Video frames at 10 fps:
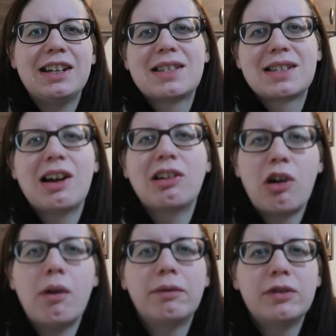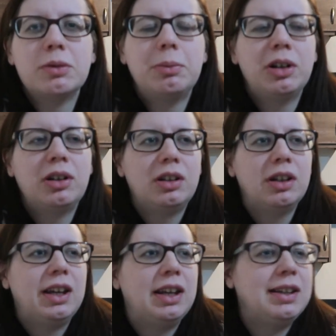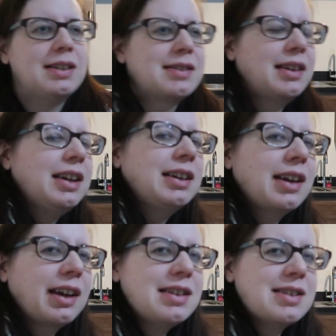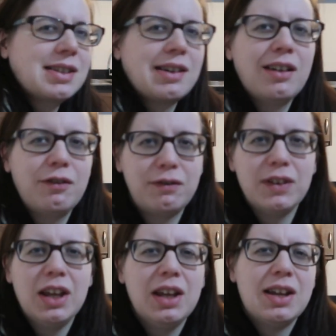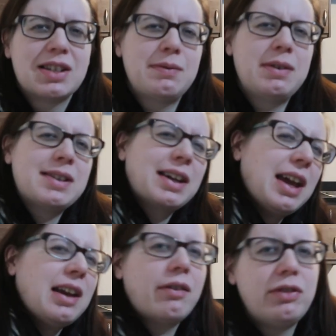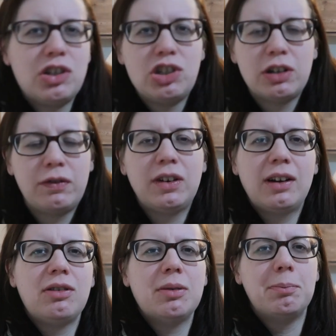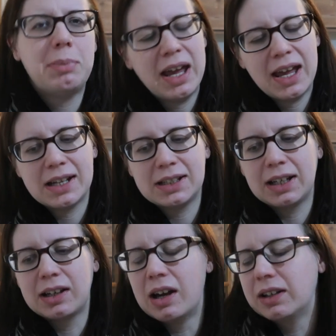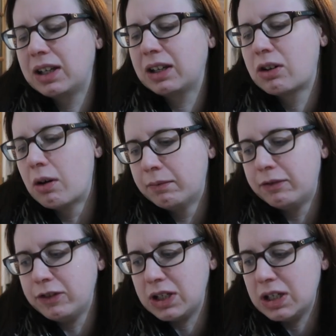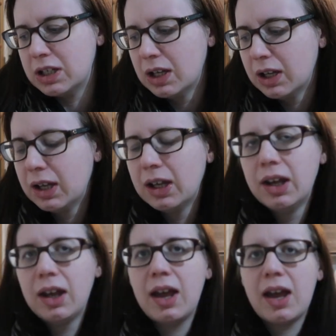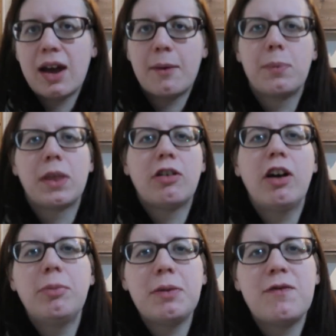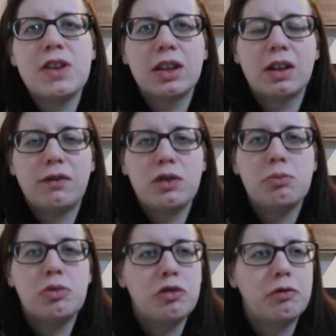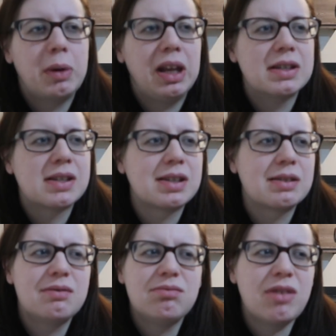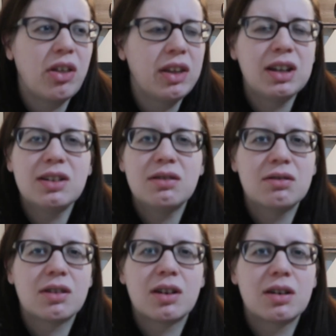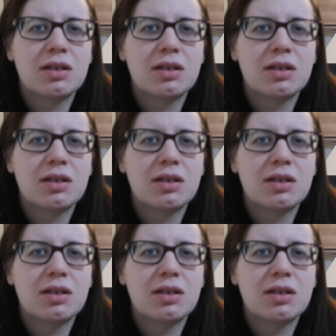and it's uncomfortable, and it's like I can start, sometimes I kind of have to shift around in bed and I can't get comfy. I have been feeling a few movements, nothing